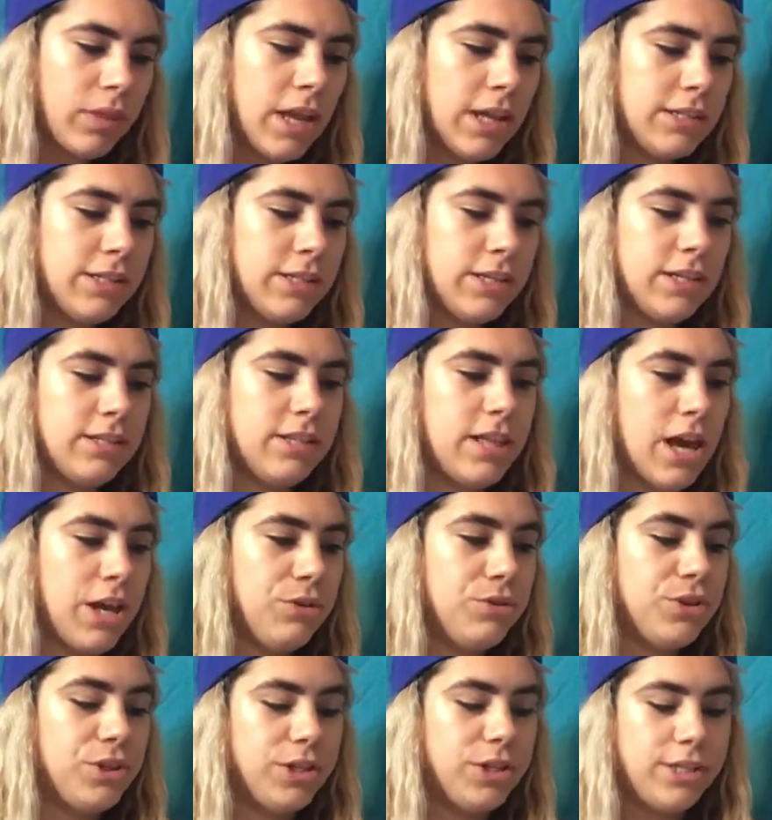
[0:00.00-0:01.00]
It says that
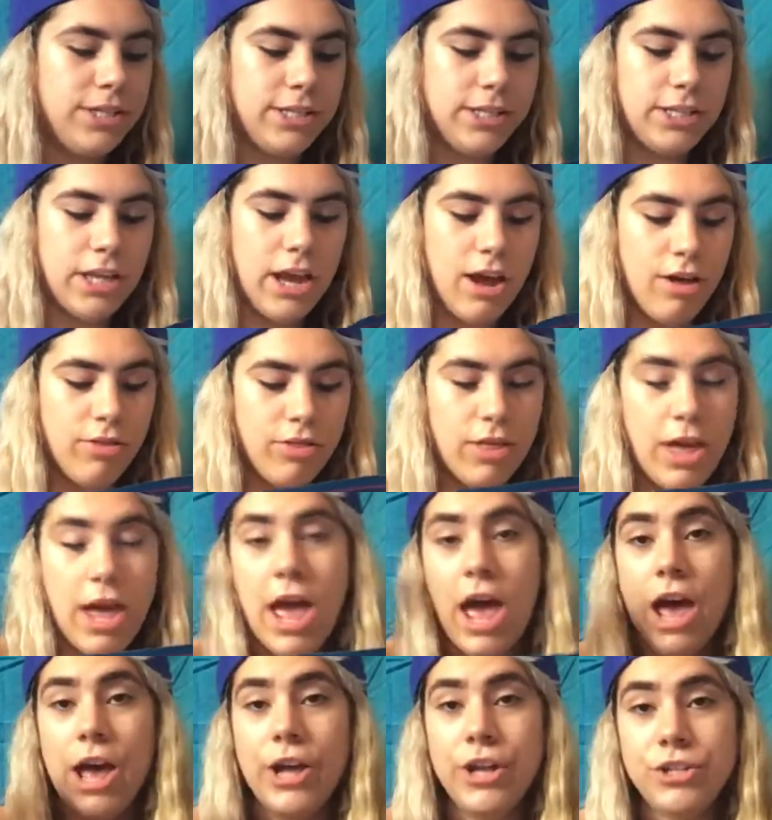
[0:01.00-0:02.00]
you should sit on the
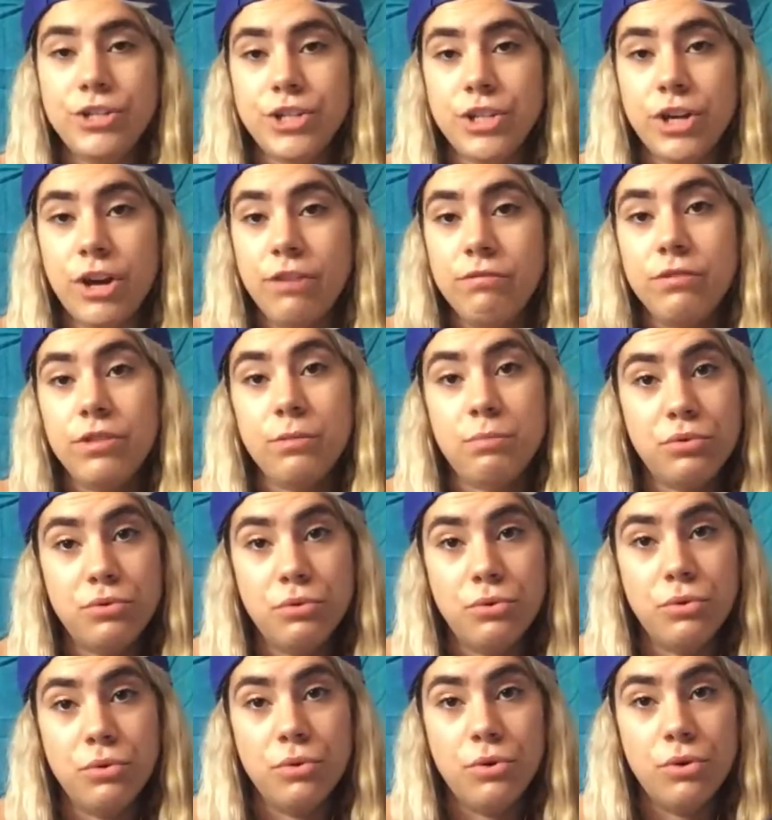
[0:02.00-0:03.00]
edge of the
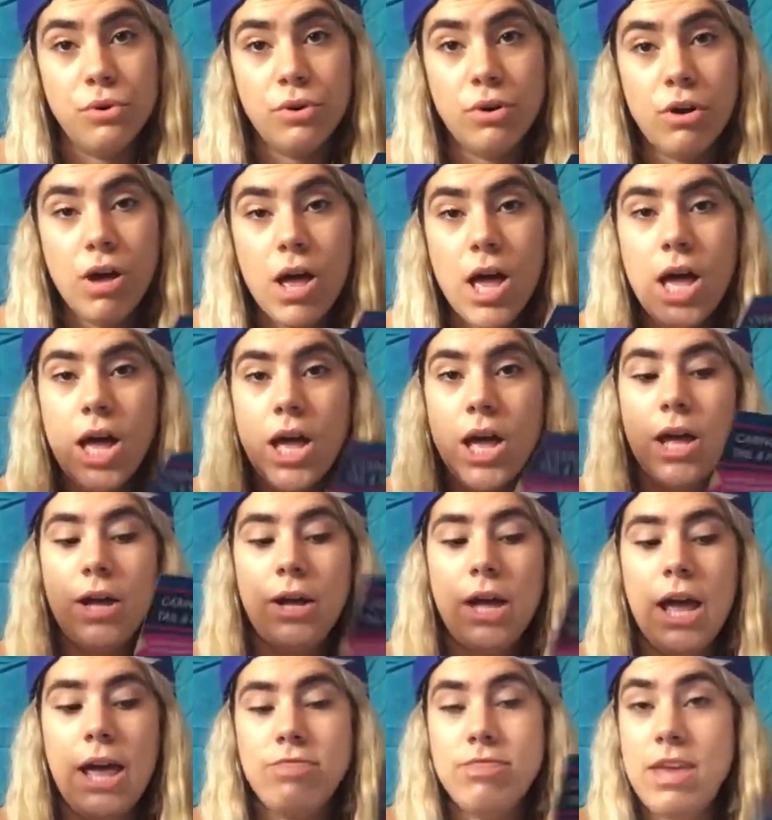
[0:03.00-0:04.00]
pool
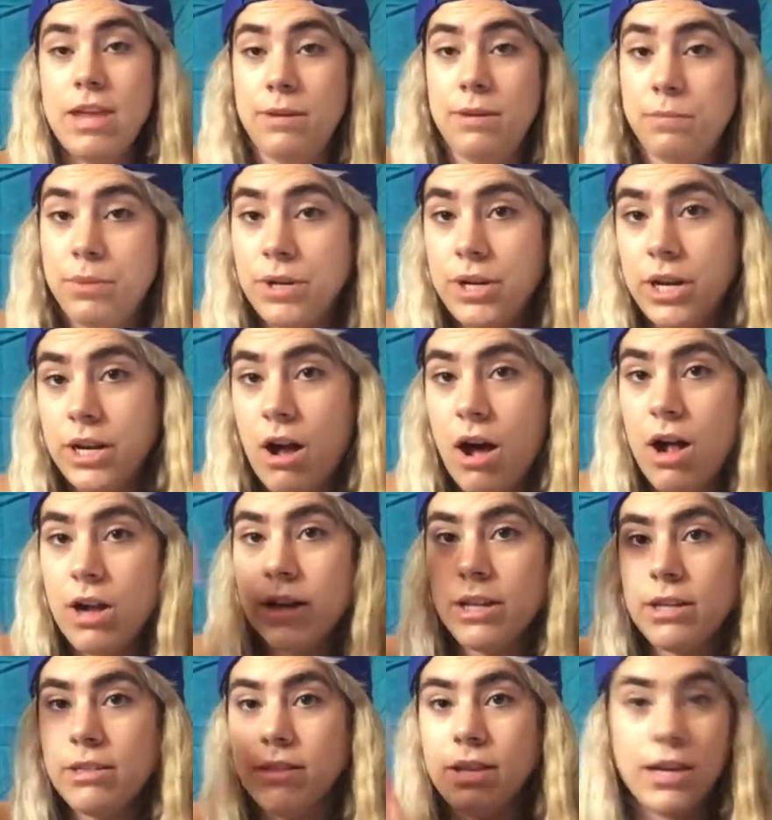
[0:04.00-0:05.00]
and then put it on
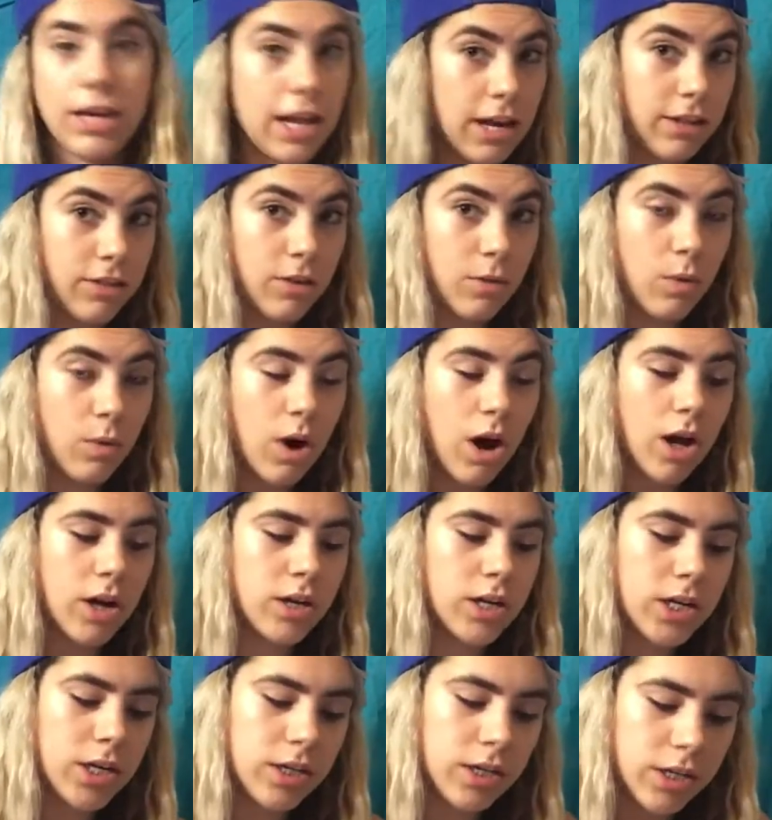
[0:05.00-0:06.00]
and then get in the
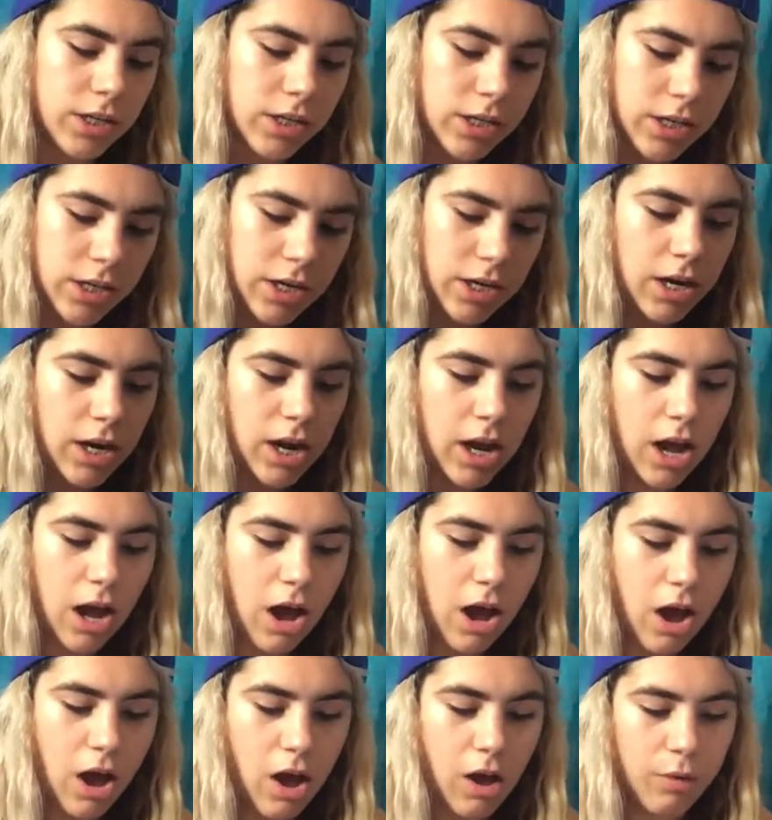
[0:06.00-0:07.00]
water,
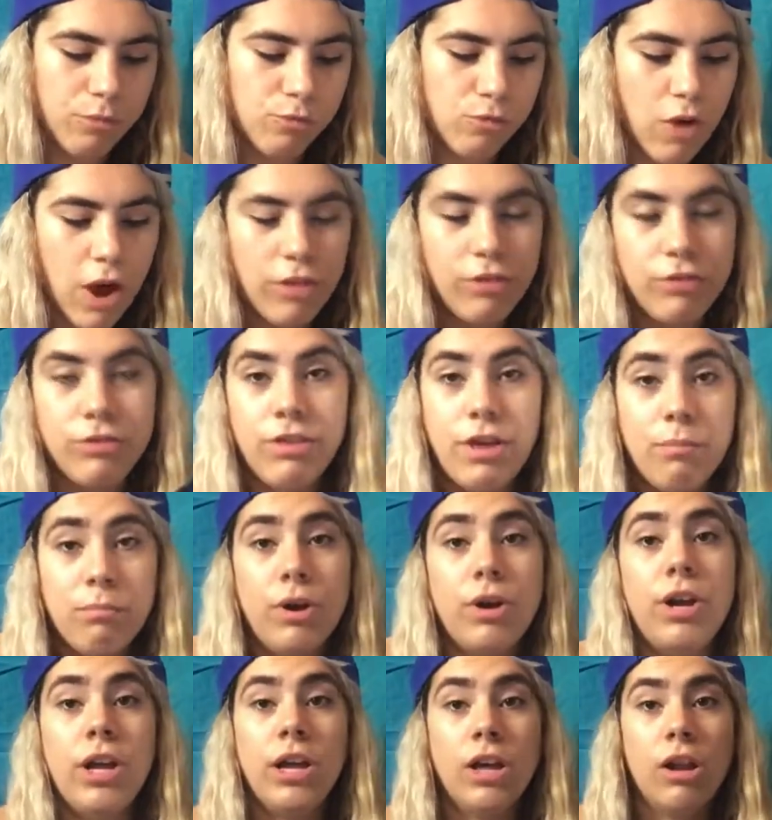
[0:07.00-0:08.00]
rather than
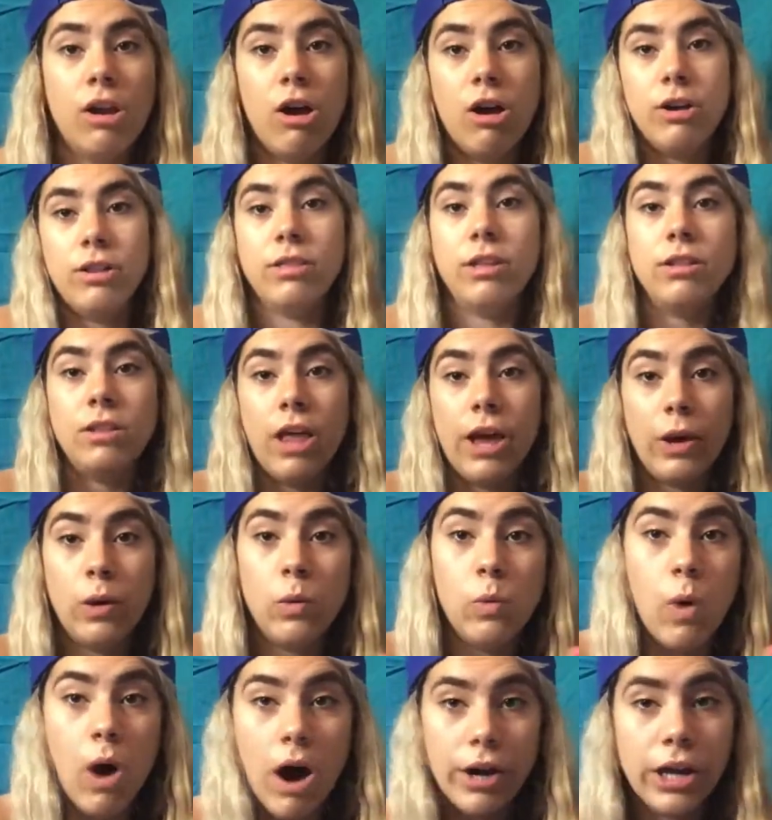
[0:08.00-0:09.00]
putting it on and then like
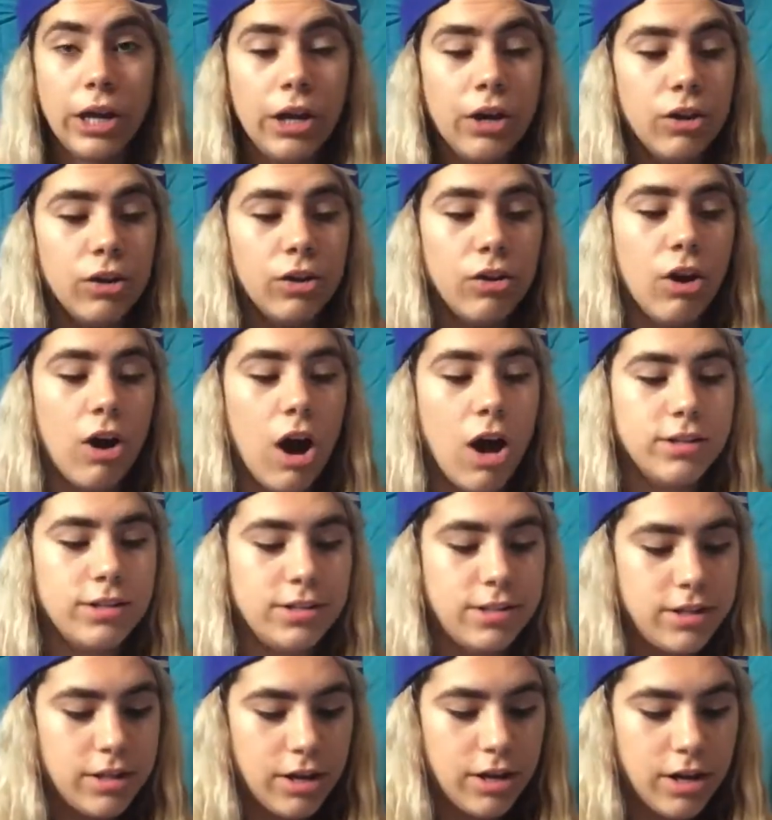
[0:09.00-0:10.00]
walking
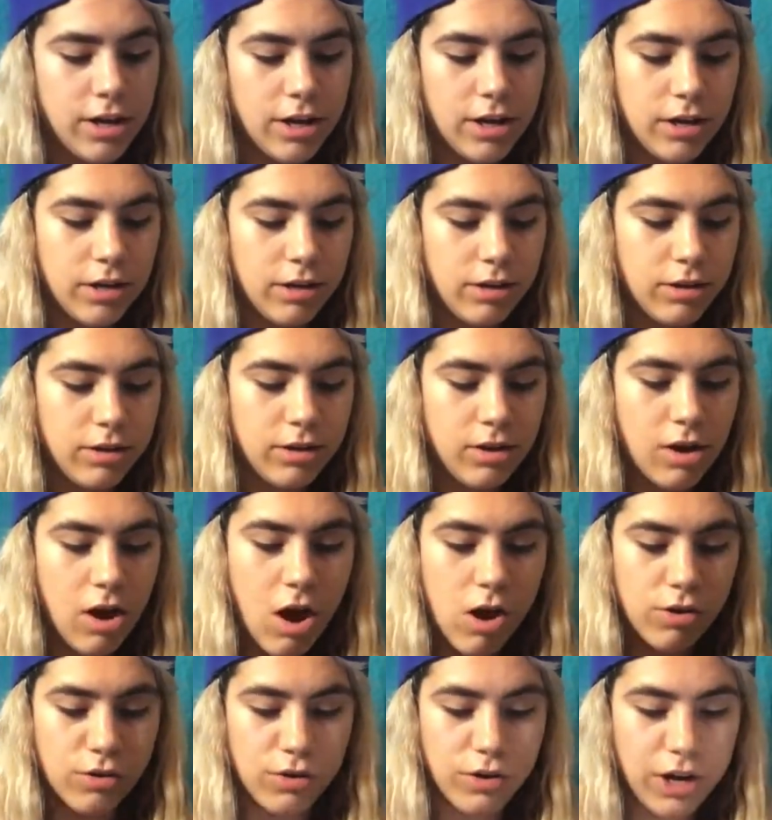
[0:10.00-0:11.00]
across the
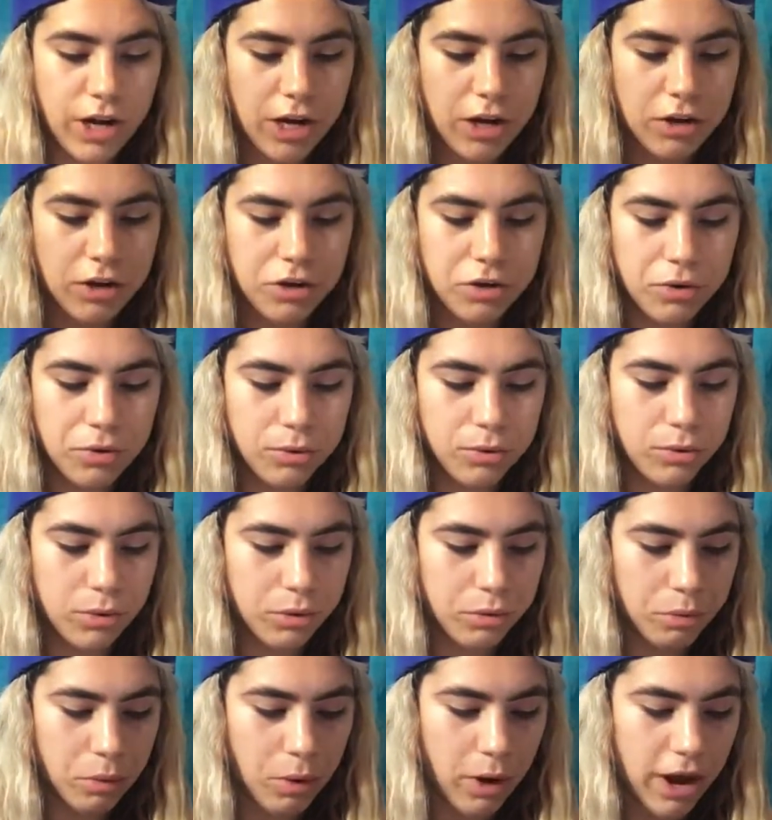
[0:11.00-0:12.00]
concrete
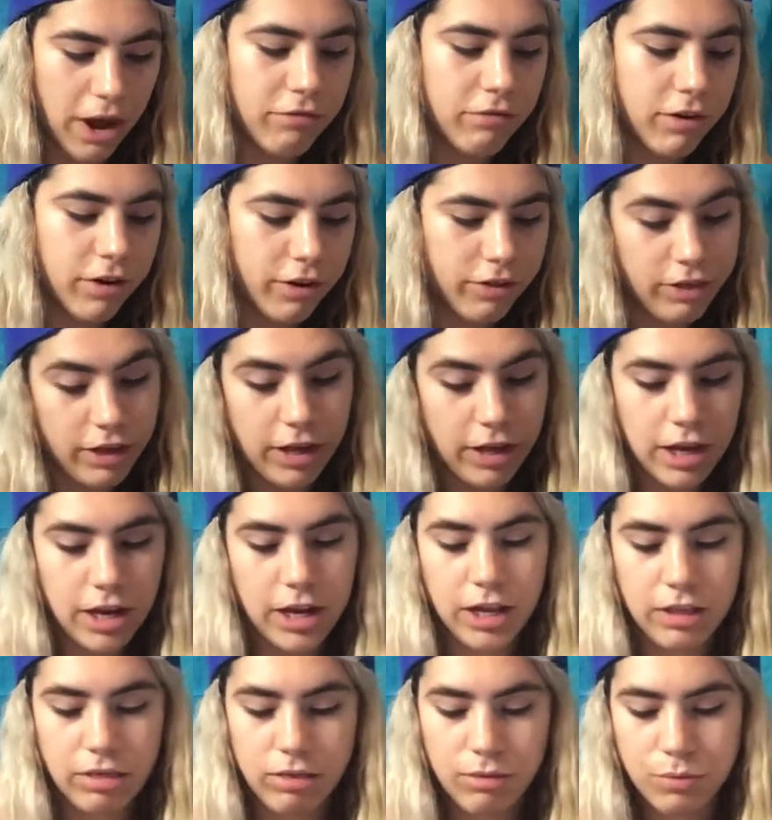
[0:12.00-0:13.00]
or whatever and then
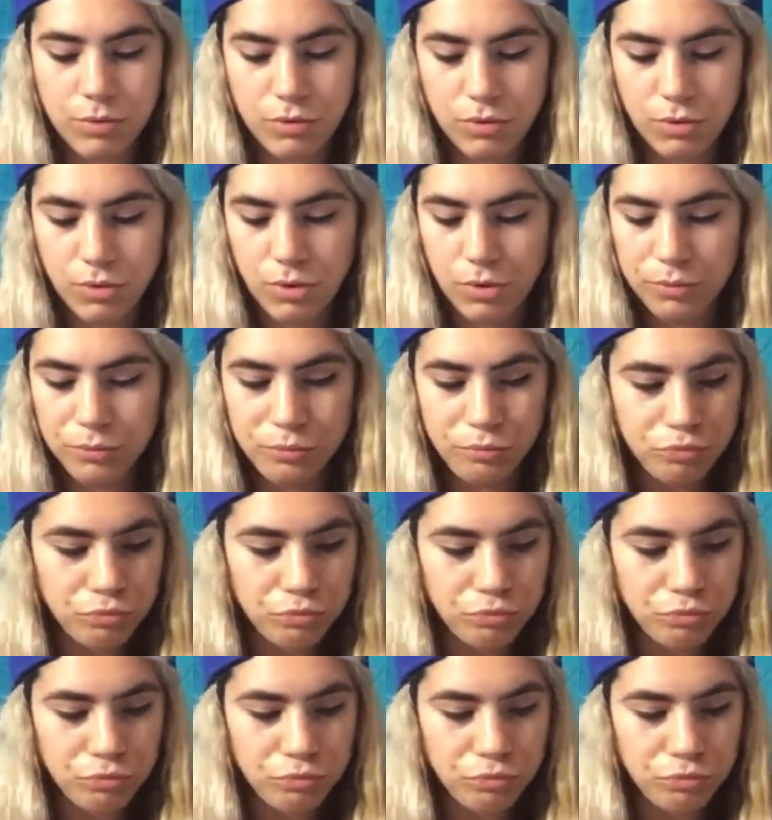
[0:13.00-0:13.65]
getting in the pool.